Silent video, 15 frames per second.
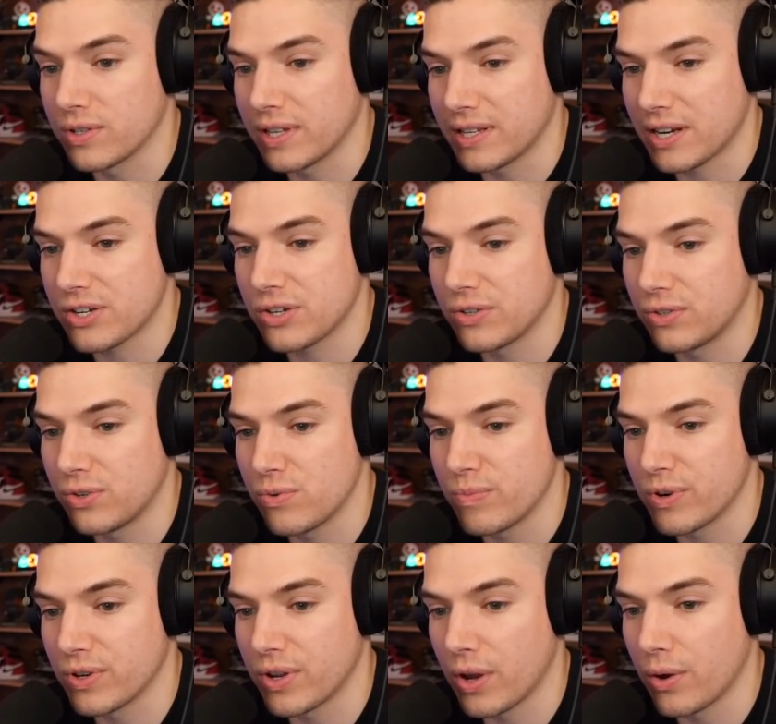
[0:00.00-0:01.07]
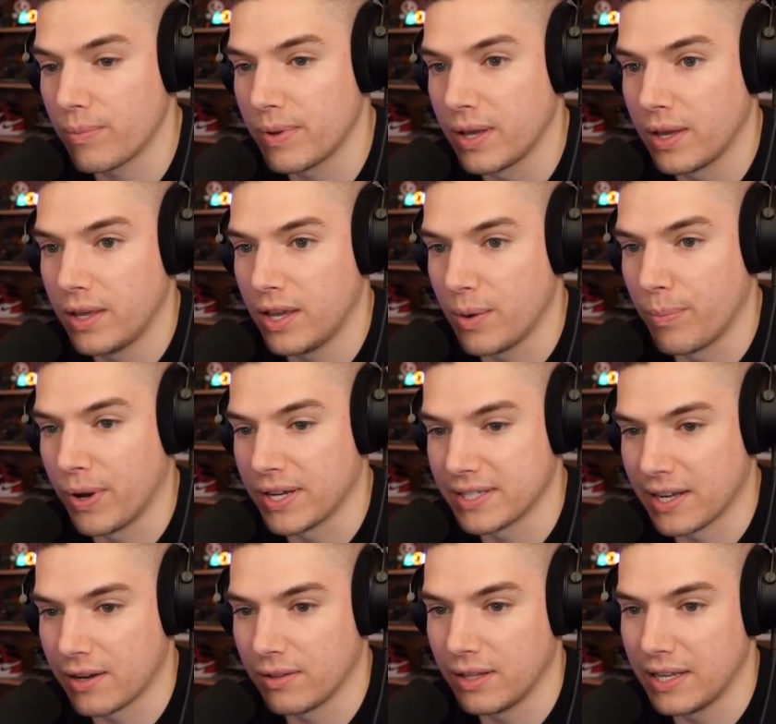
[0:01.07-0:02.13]
That's actually super dope. You can pause
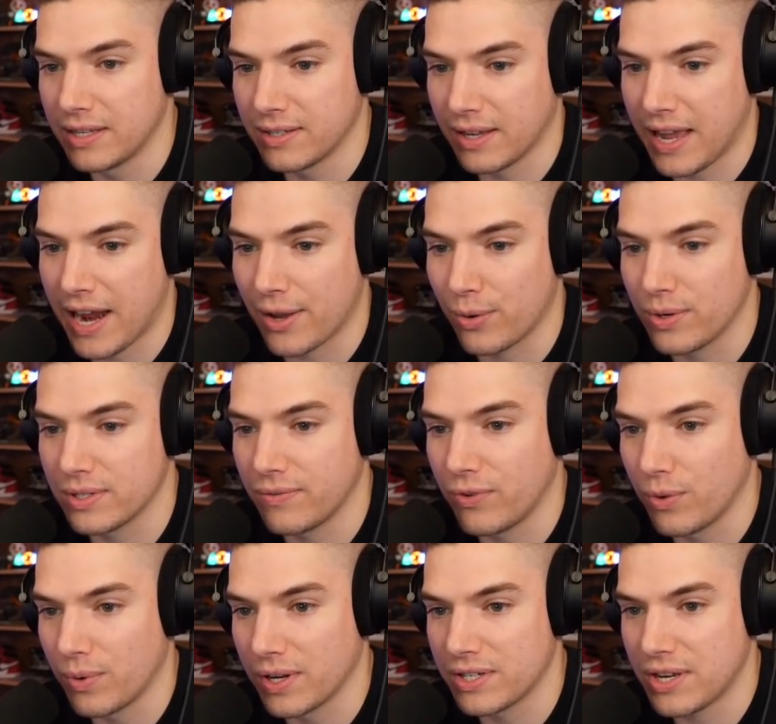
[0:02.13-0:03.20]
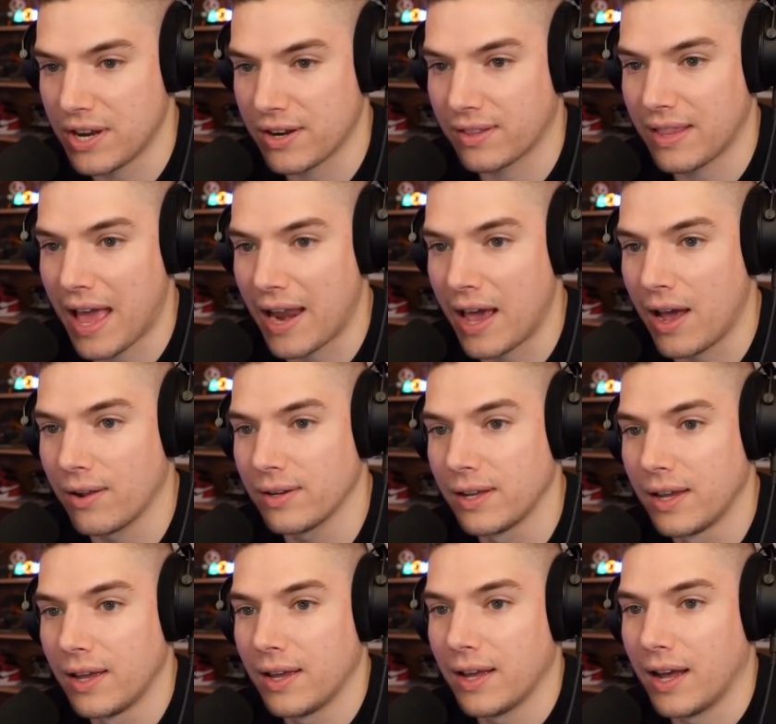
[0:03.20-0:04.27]
that on links and categories if you want to check that out.
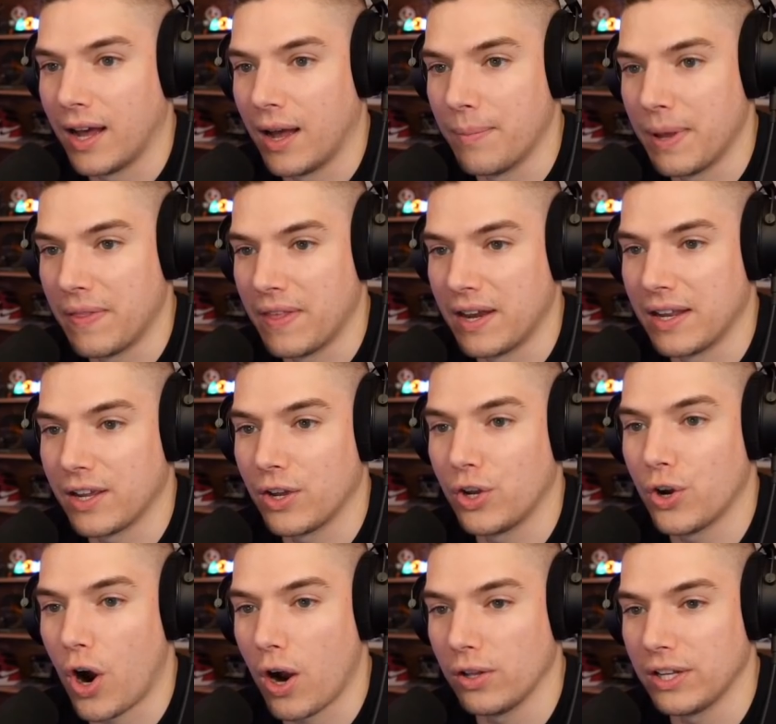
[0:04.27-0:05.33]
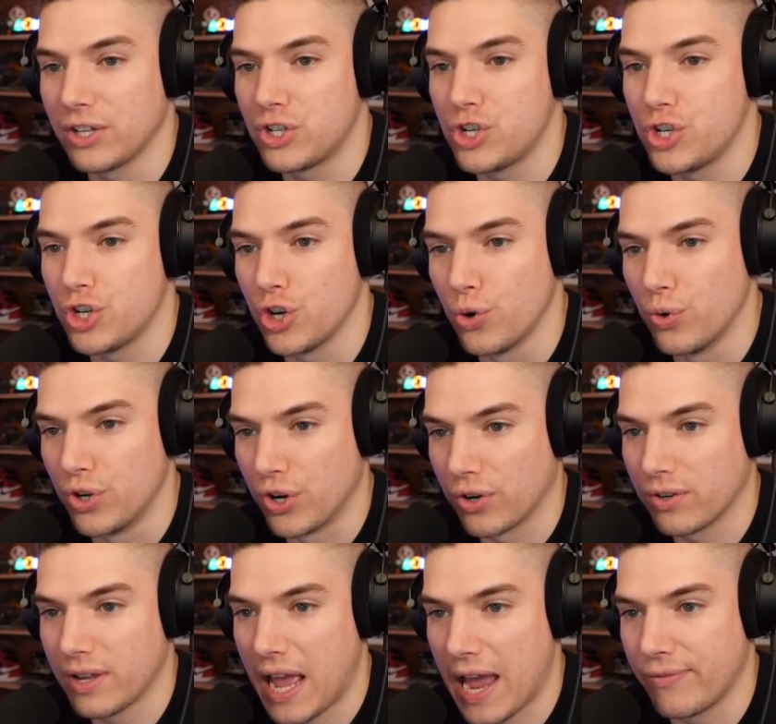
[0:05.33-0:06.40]
Um, and then Garlic Jr.,
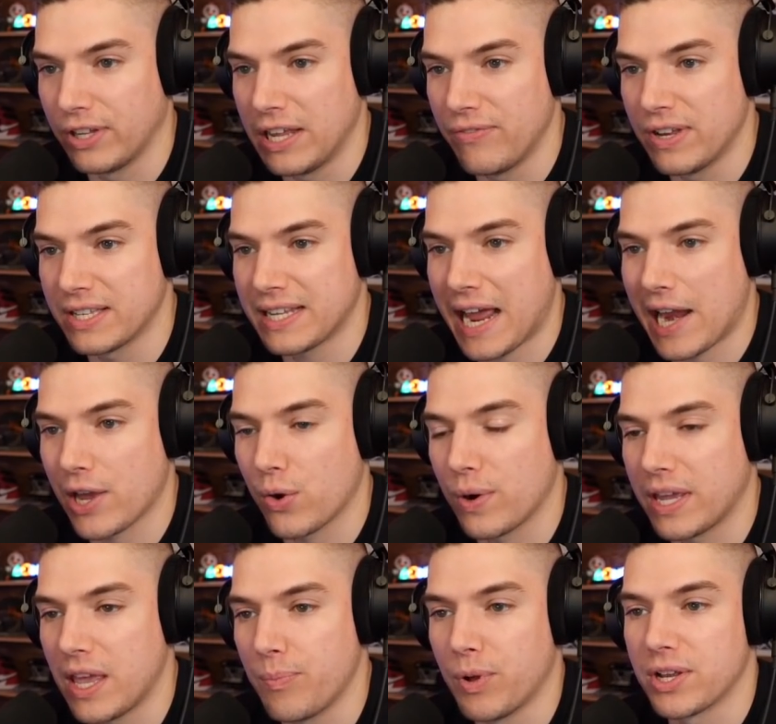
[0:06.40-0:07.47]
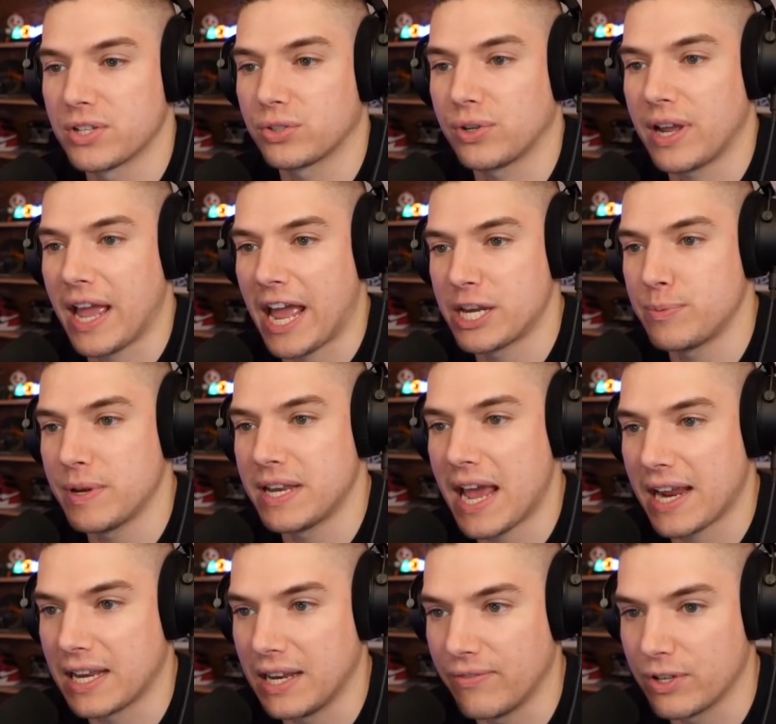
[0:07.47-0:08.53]
Heavenly Events category, Ki plus three, HP DAC
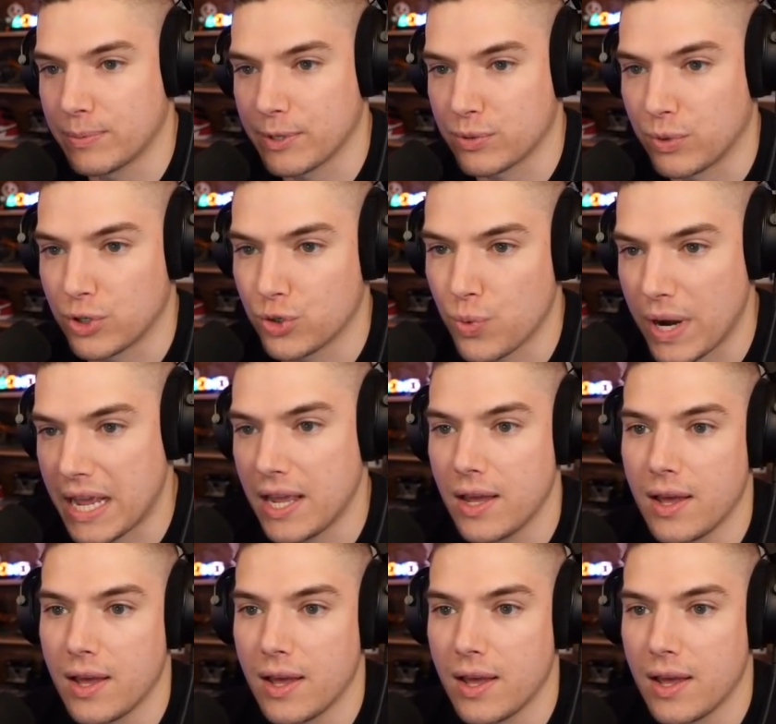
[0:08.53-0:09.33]
and defense plus 120.